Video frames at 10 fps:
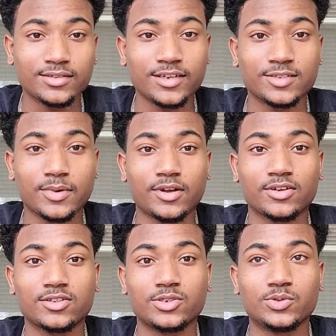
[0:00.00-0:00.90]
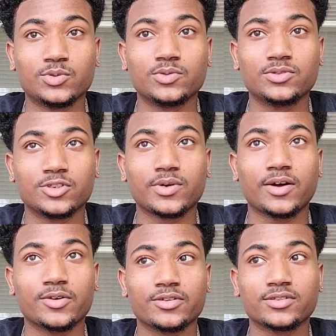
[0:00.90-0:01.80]
takes about like two
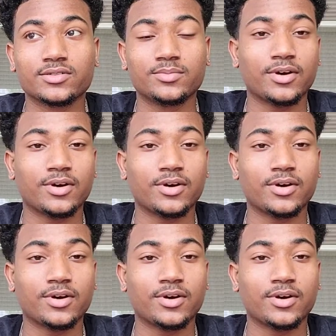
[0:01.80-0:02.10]
hours,